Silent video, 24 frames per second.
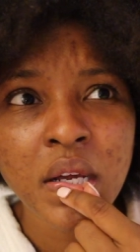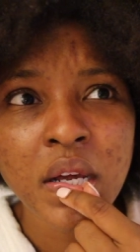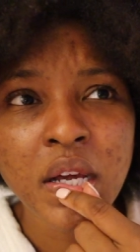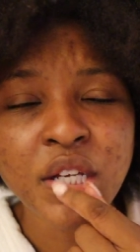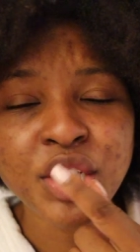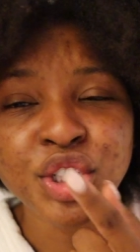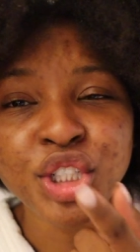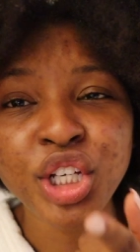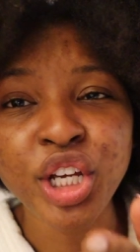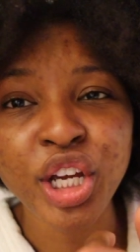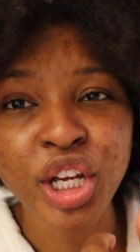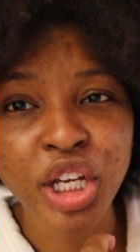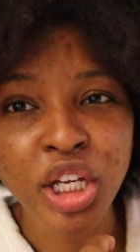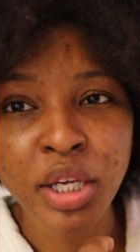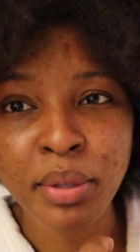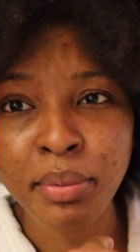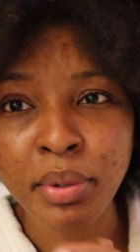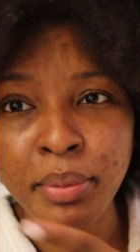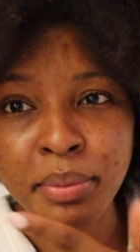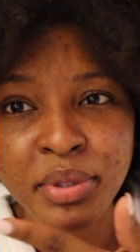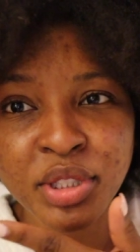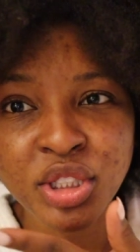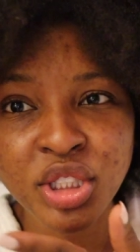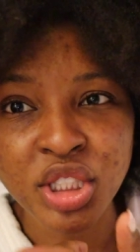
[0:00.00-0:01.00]
And she could hear me,
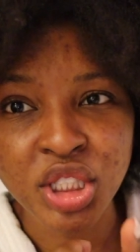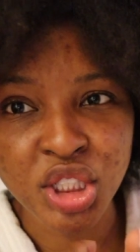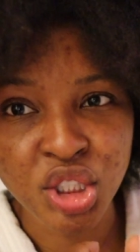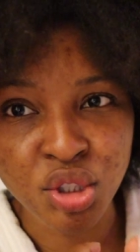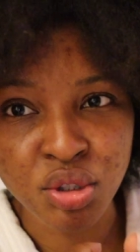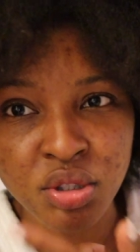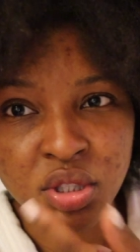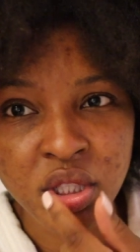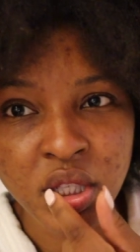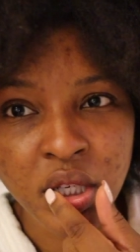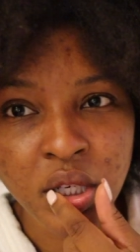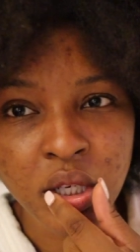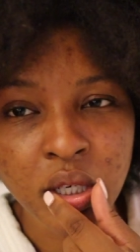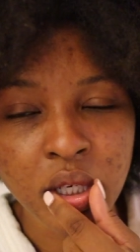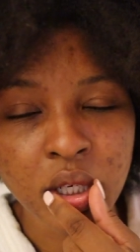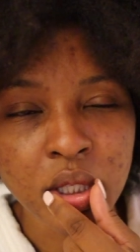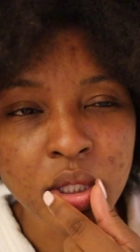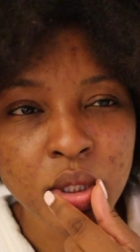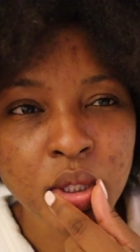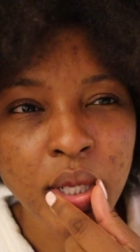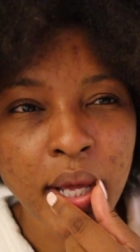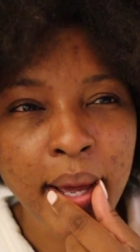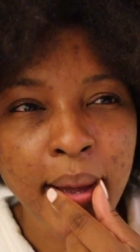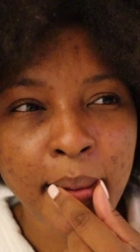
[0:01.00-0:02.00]
but she's still standing there.
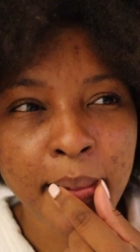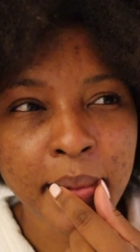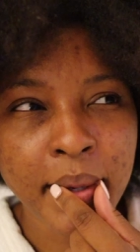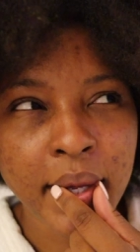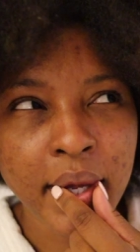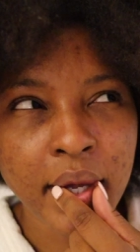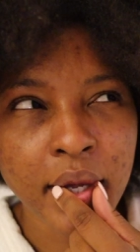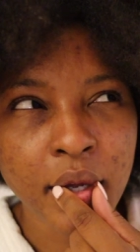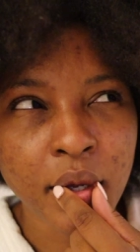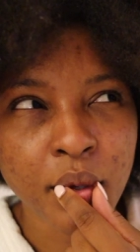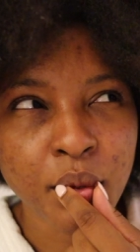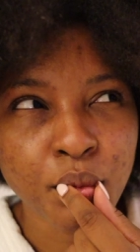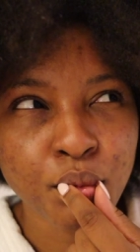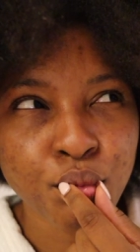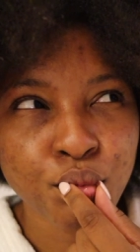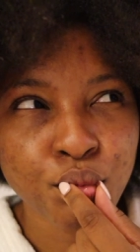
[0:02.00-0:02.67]
So I'm like,